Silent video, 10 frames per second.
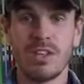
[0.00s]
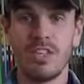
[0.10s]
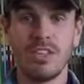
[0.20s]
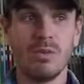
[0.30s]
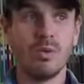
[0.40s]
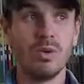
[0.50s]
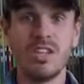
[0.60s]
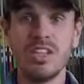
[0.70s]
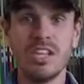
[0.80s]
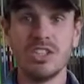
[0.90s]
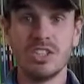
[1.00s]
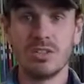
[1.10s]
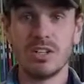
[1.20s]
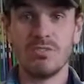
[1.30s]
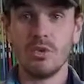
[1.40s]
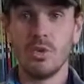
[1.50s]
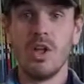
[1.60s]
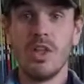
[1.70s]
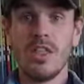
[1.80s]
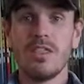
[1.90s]
I think they're all in the industry for
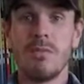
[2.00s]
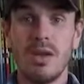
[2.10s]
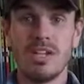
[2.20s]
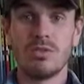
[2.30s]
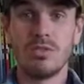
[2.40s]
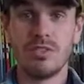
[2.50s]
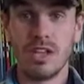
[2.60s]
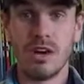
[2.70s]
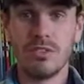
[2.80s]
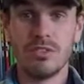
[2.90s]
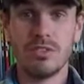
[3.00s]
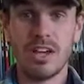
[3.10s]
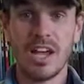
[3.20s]
the better of the golfer.